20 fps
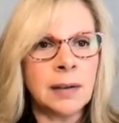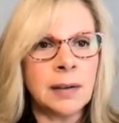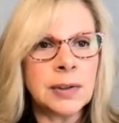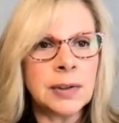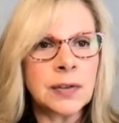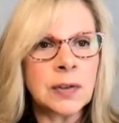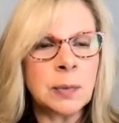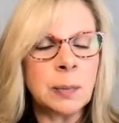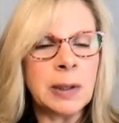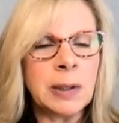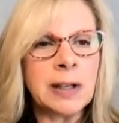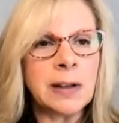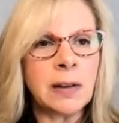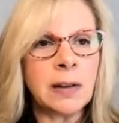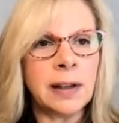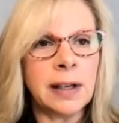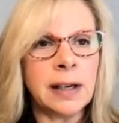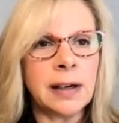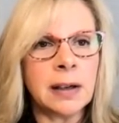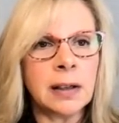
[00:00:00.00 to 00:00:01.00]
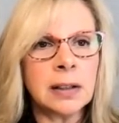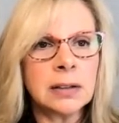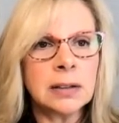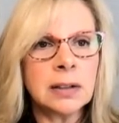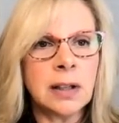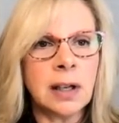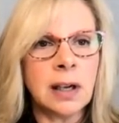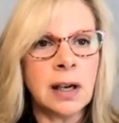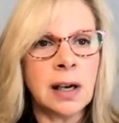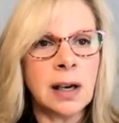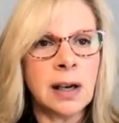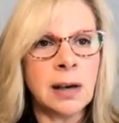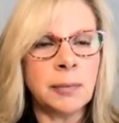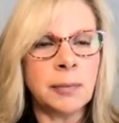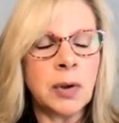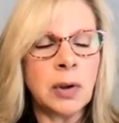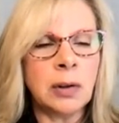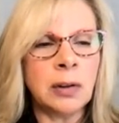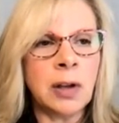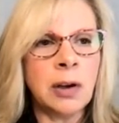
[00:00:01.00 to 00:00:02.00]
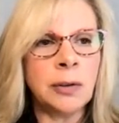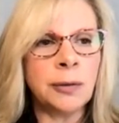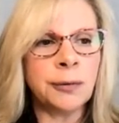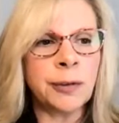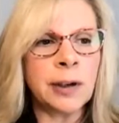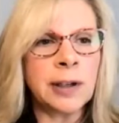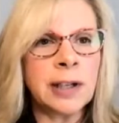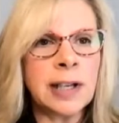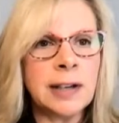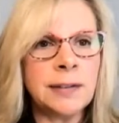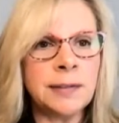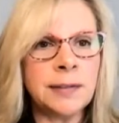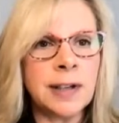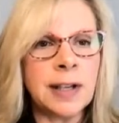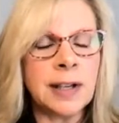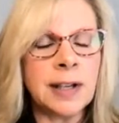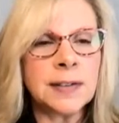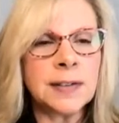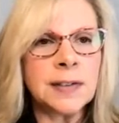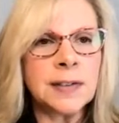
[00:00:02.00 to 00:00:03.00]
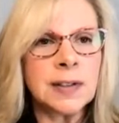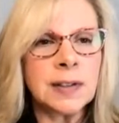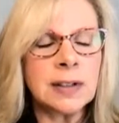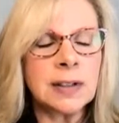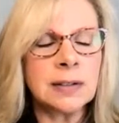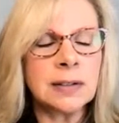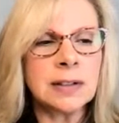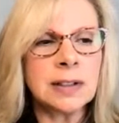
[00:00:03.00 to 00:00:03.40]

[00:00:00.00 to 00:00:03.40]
Just to be clear, loan forgiveness,